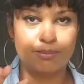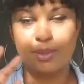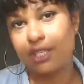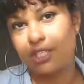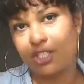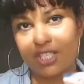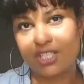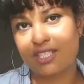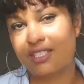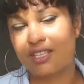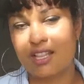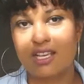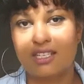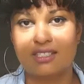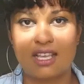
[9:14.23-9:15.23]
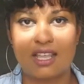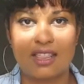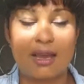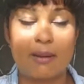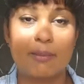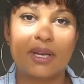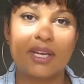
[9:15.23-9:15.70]
Pictures and things like
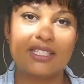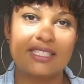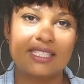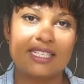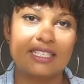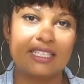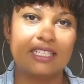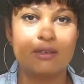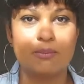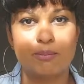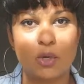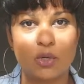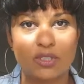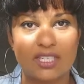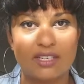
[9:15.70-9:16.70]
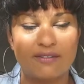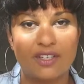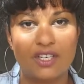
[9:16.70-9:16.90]
that, but I did an unboxing